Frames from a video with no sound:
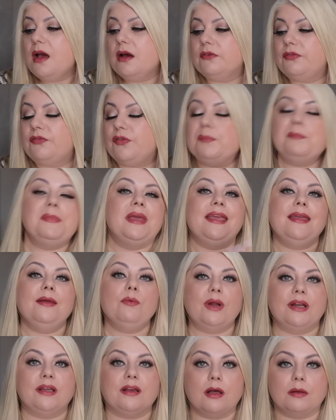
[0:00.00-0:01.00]
For me,
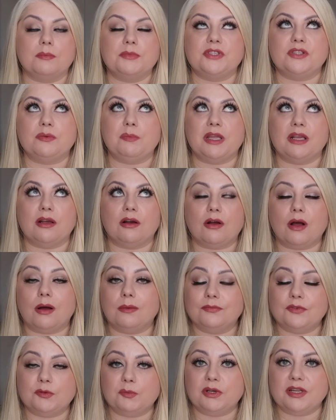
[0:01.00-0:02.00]
when it comes to being
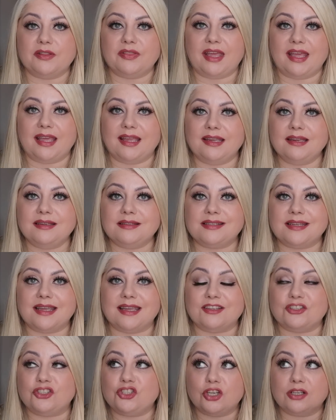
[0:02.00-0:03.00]
uncomfortable in the heat,
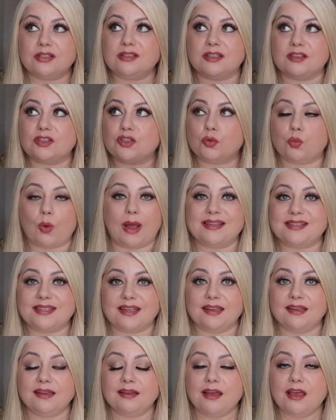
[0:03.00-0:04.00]
it's just the
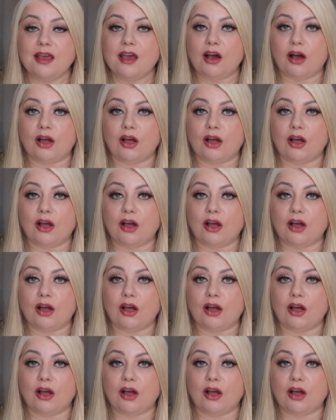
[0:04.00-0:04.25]
sweating.